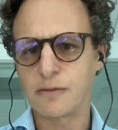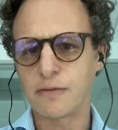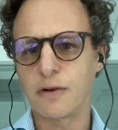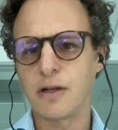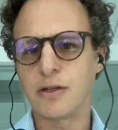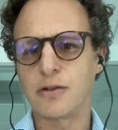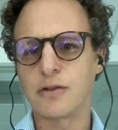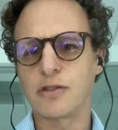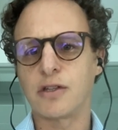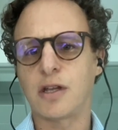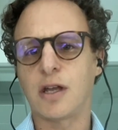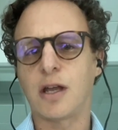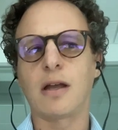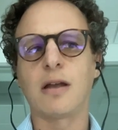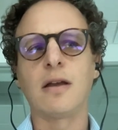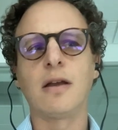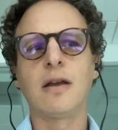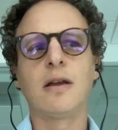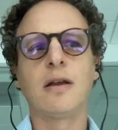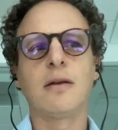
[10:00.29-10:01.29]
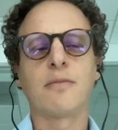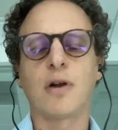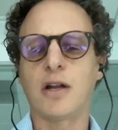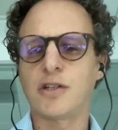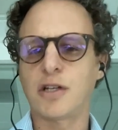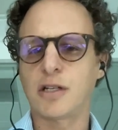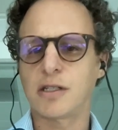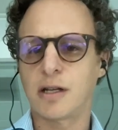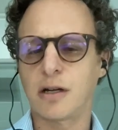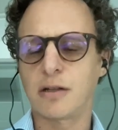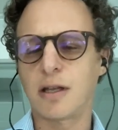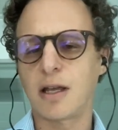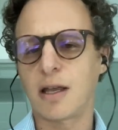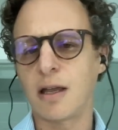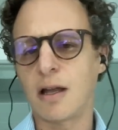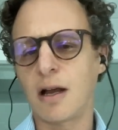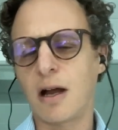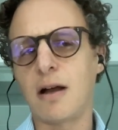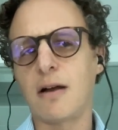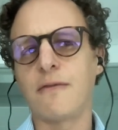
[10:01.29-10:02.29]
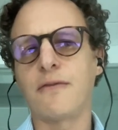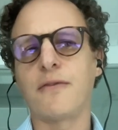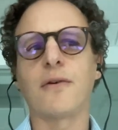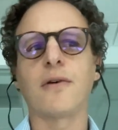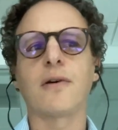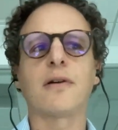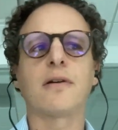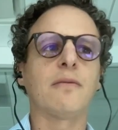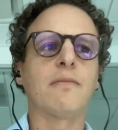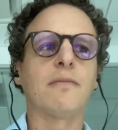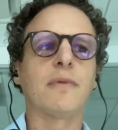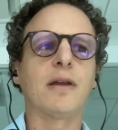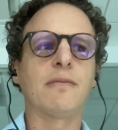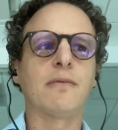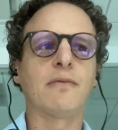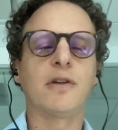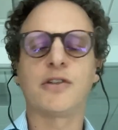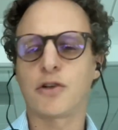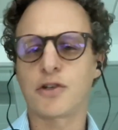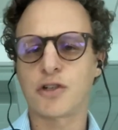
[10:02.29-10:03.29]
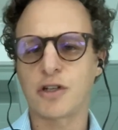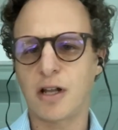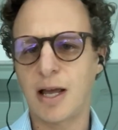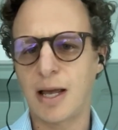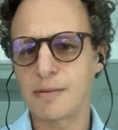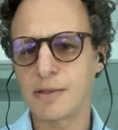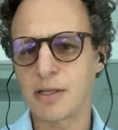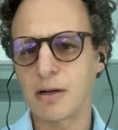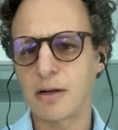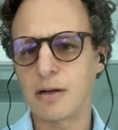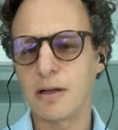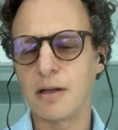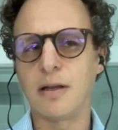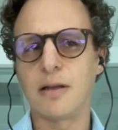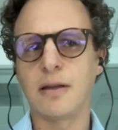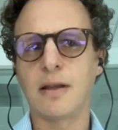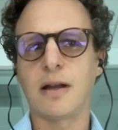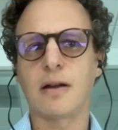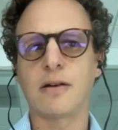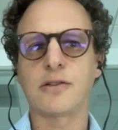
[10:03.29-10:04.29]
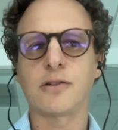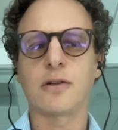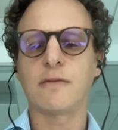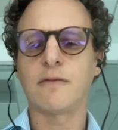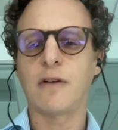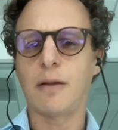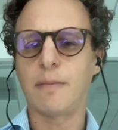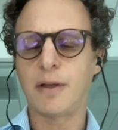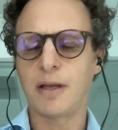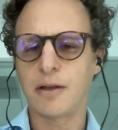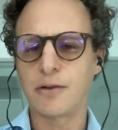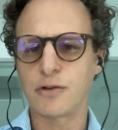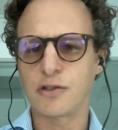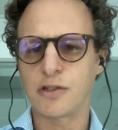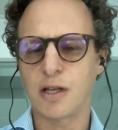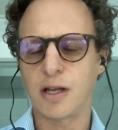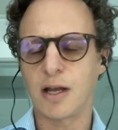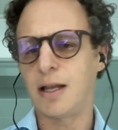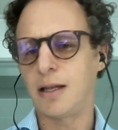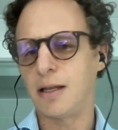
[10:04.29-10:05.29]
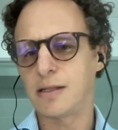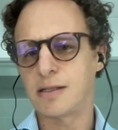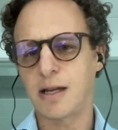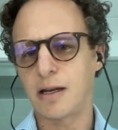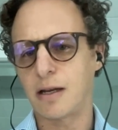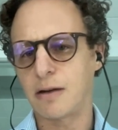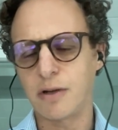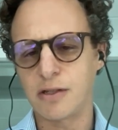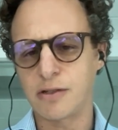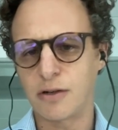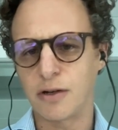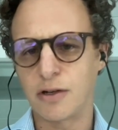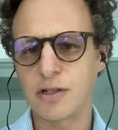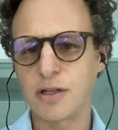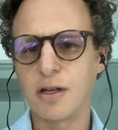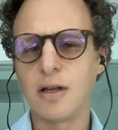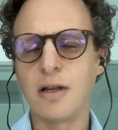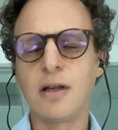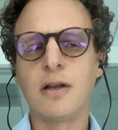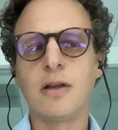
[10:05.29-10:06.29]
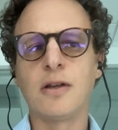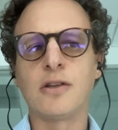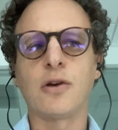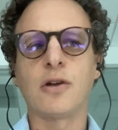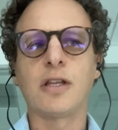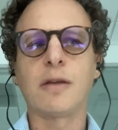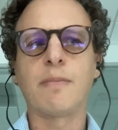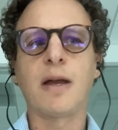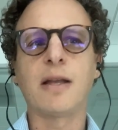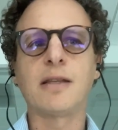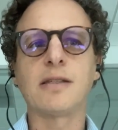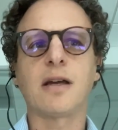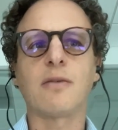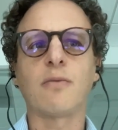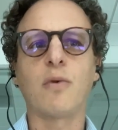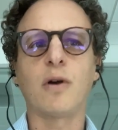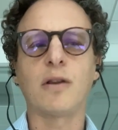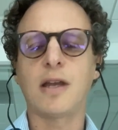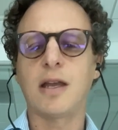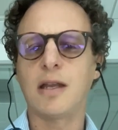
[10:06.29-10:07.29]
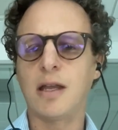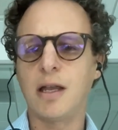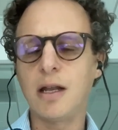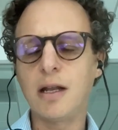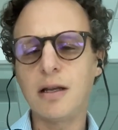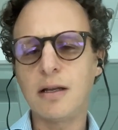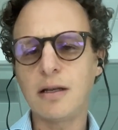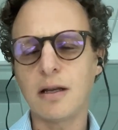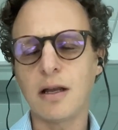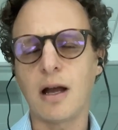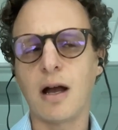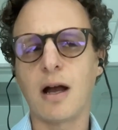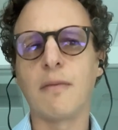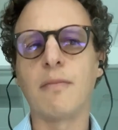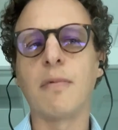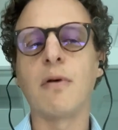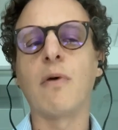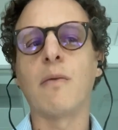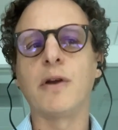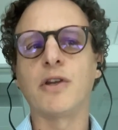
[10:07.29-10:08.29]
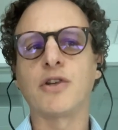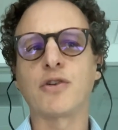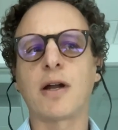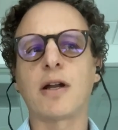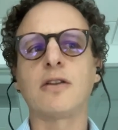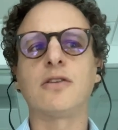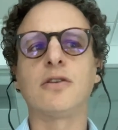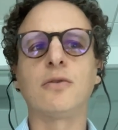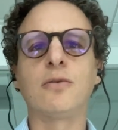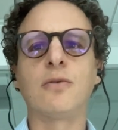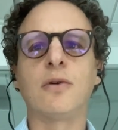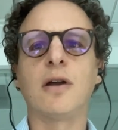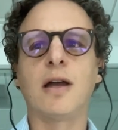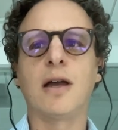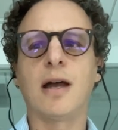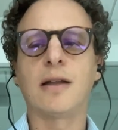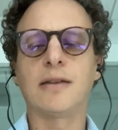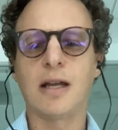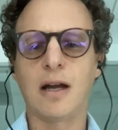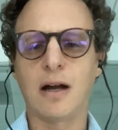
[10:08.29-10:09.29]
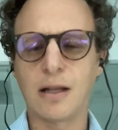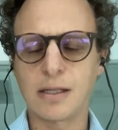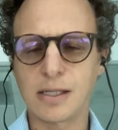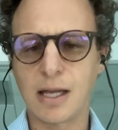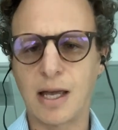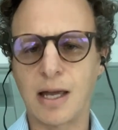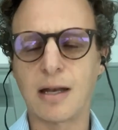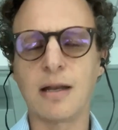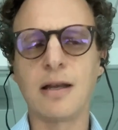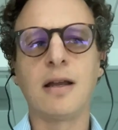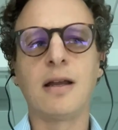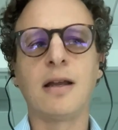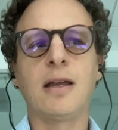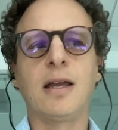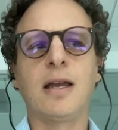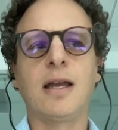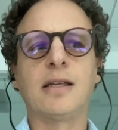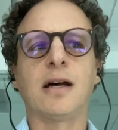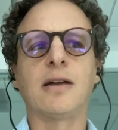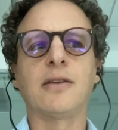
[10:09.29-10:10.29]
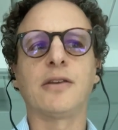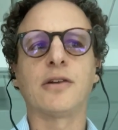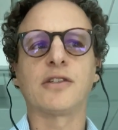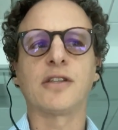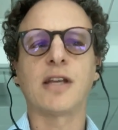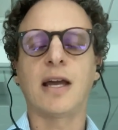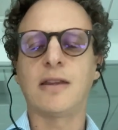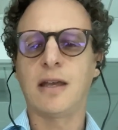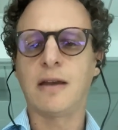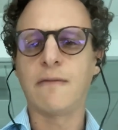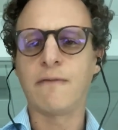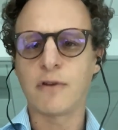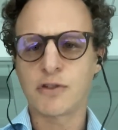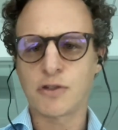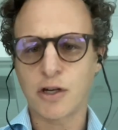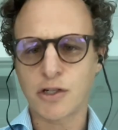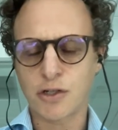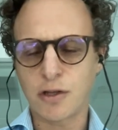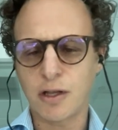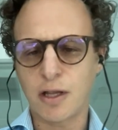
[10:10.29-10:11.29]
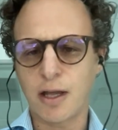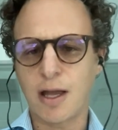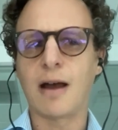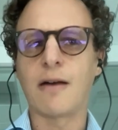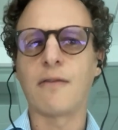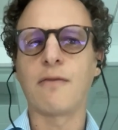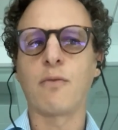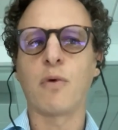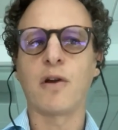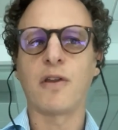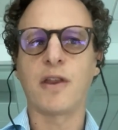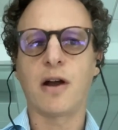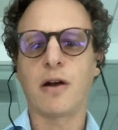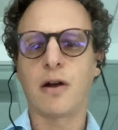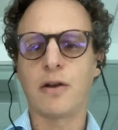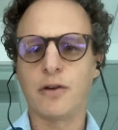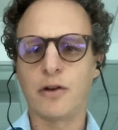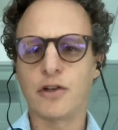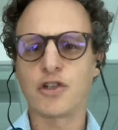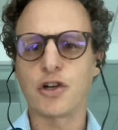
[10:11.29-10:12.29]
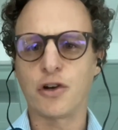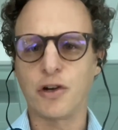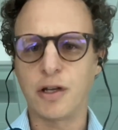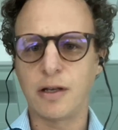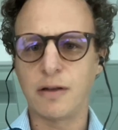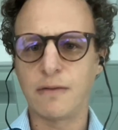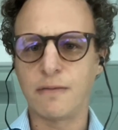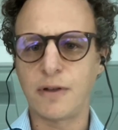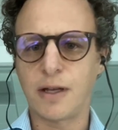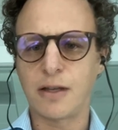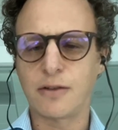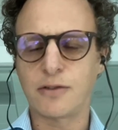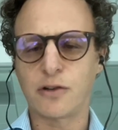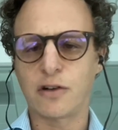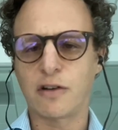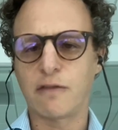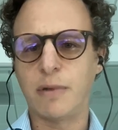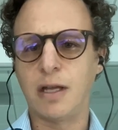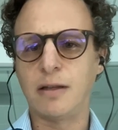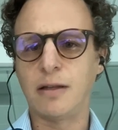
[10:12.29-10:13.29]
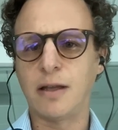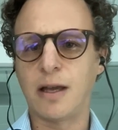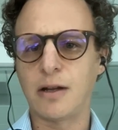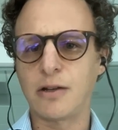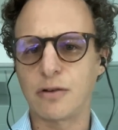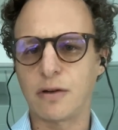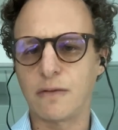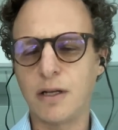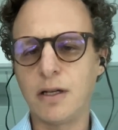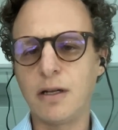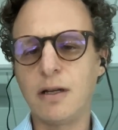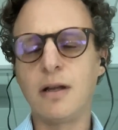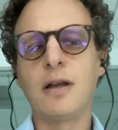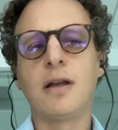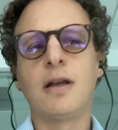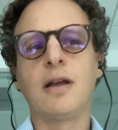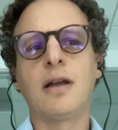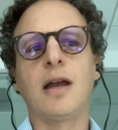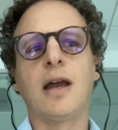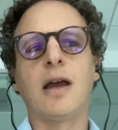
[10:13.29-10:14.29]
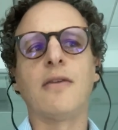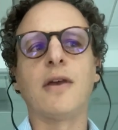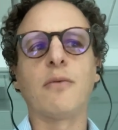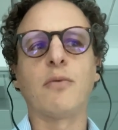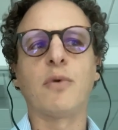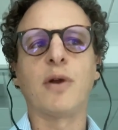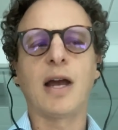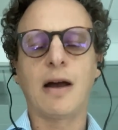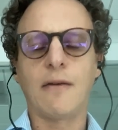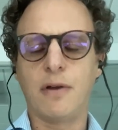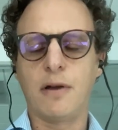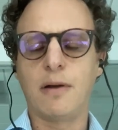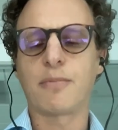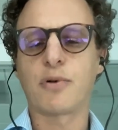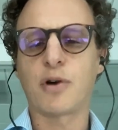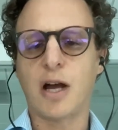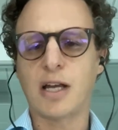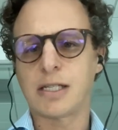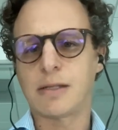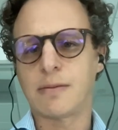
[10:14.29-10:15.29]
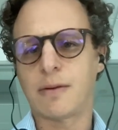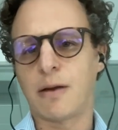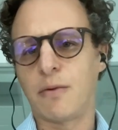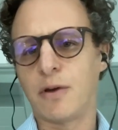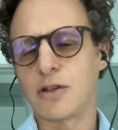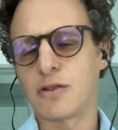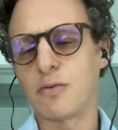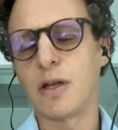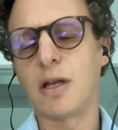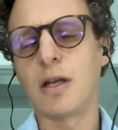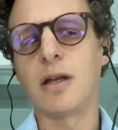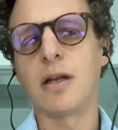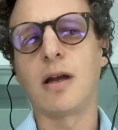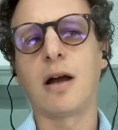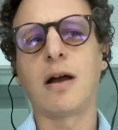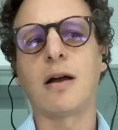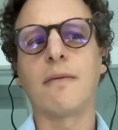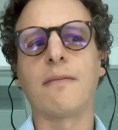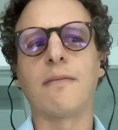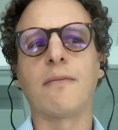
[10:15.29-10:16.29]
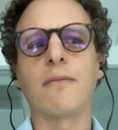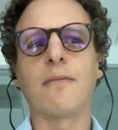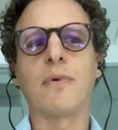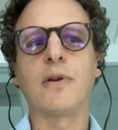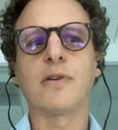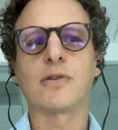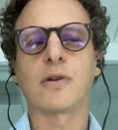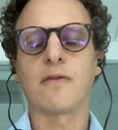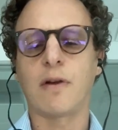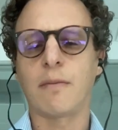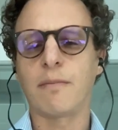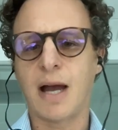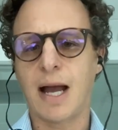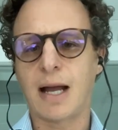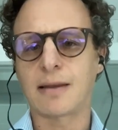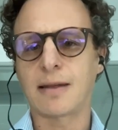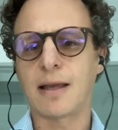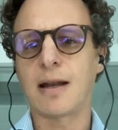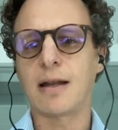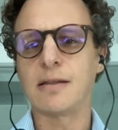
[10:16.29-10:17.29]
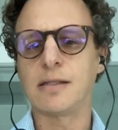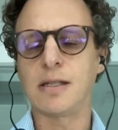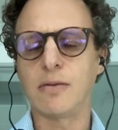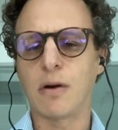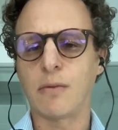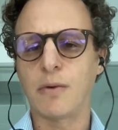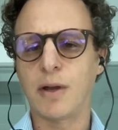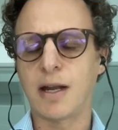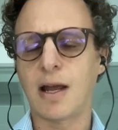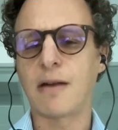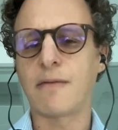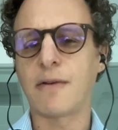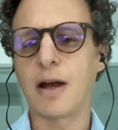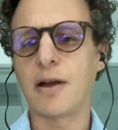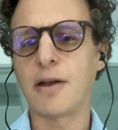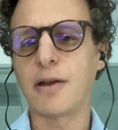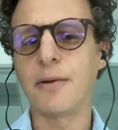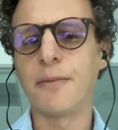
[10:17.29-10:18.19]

for interesting projects that are taking off, or maybe research labs that are that are sort of developing interesting highly cited research. So it depends on what they need. Uh, but what we try to do at the onset is understand the infrastructure they have, where they are in their journey of like it's sort of being data driven, and then we have a process by which we um, we sort of unpack that and see where we can add value.